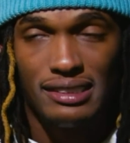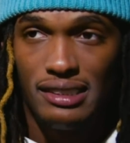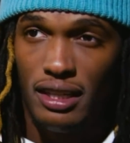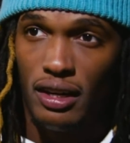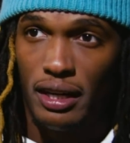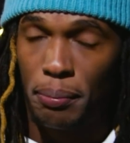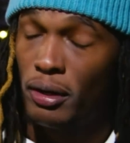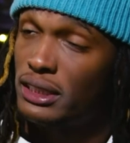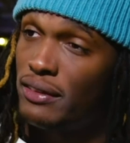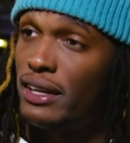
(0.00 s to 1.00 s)
you know,
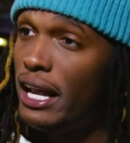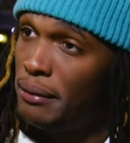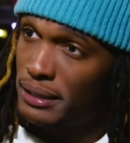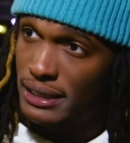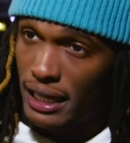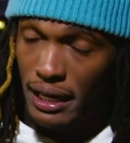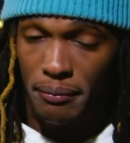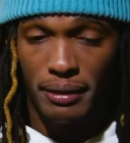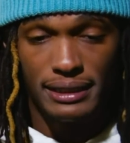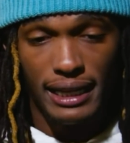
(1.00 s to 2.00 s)
approach every game the
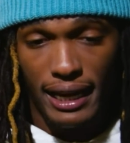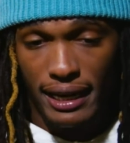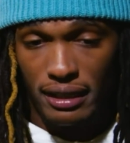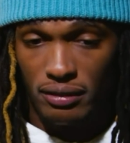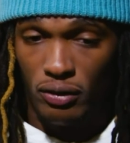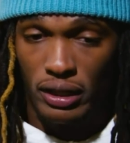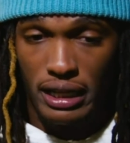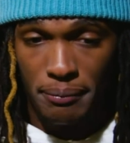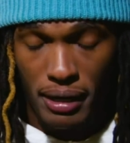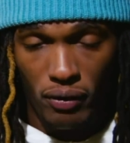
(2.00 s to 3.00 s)
same, attack, want to
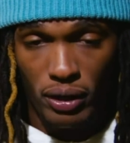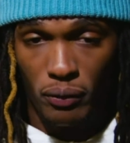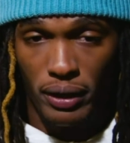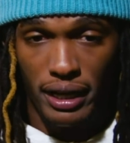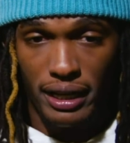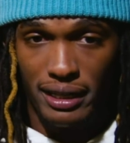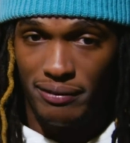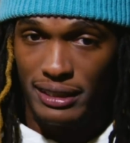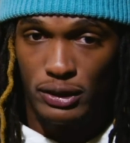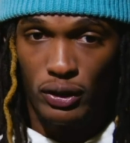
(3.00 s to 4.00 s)
come out with a win
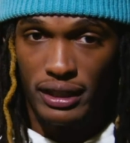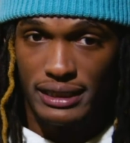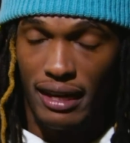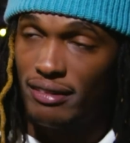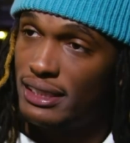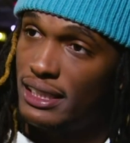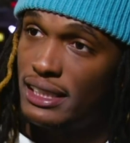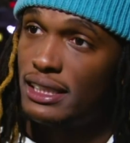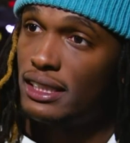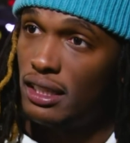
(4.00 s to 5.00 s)
and victorious. Obviously,
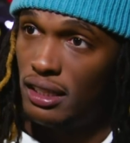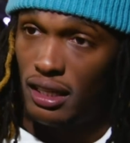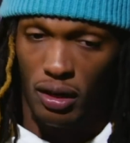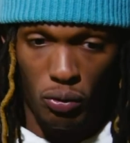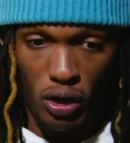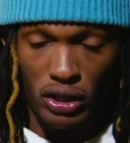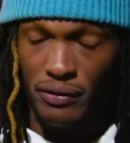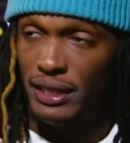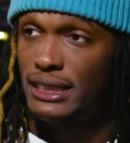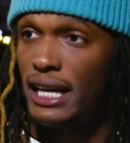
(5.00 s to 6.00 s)
this is a road
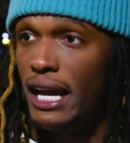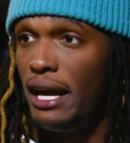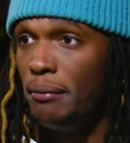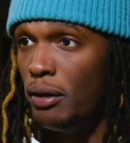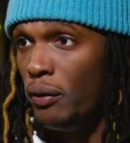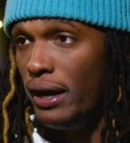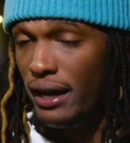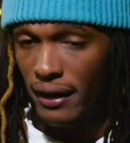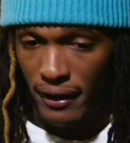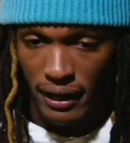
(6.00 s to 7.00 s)
division game
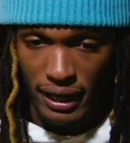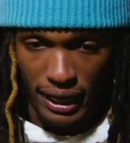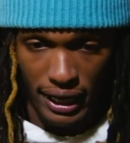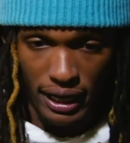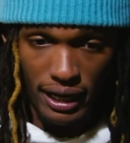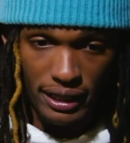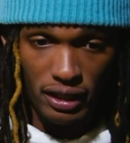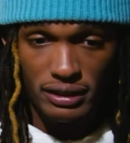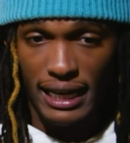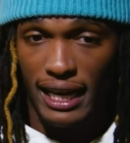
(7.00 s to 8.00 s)
away, and
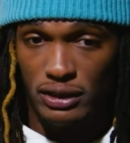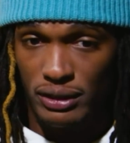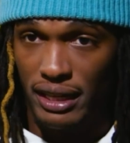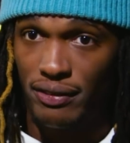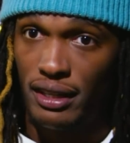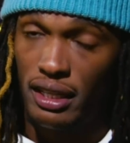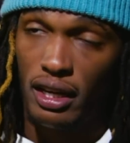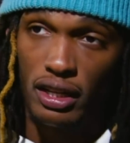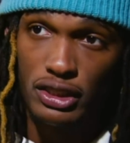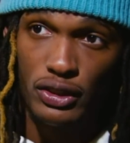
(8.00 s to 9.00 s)
those guys were
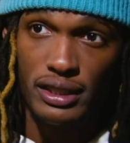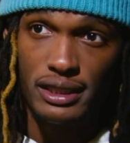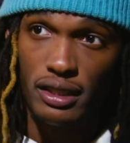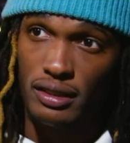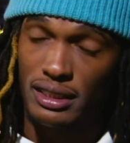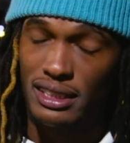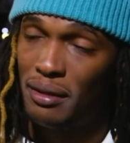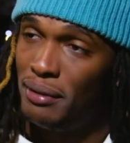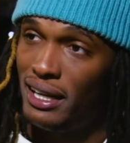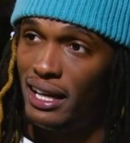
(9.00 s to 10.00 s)
definitely on the streak. So just
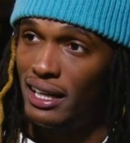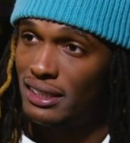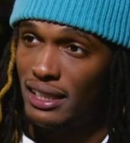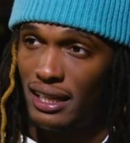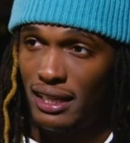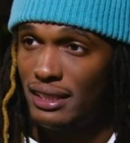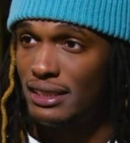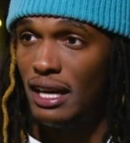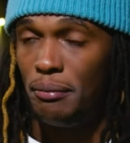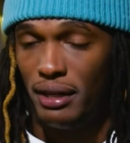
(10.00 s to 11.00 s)
coming in, understanding the
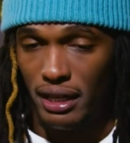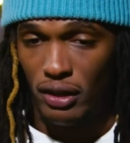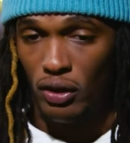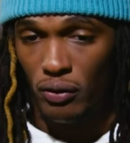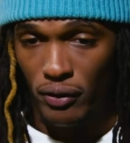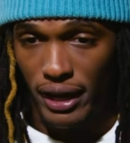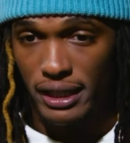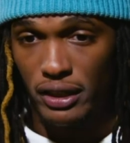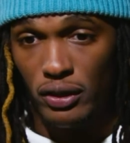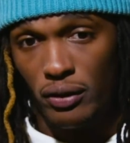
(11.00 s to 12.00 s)
assignment, and knowing what we
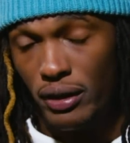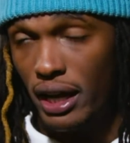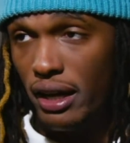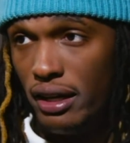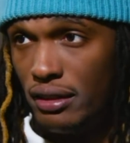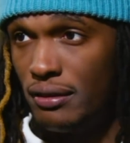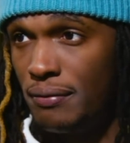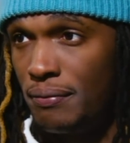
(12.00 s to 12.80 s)
had to do, and we got it done.